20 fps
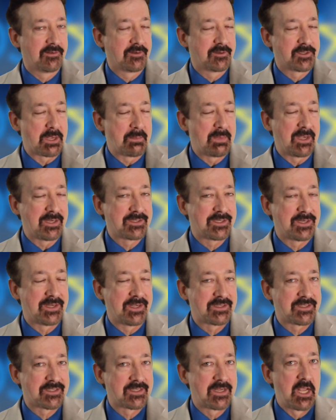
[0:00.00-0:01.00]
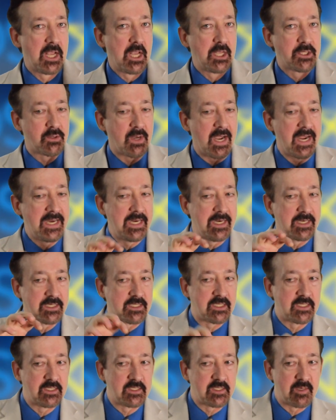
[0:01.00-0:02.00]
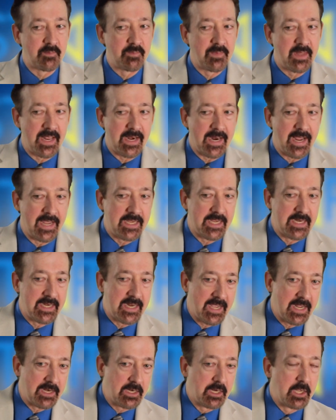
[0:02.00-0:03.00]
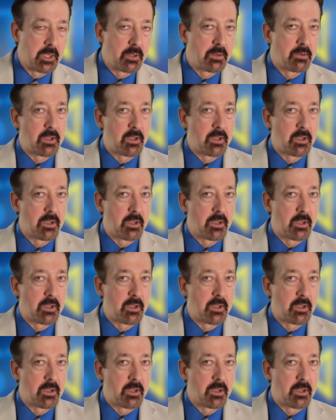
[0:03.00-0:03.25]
Does that make sense? So I need a system that I can add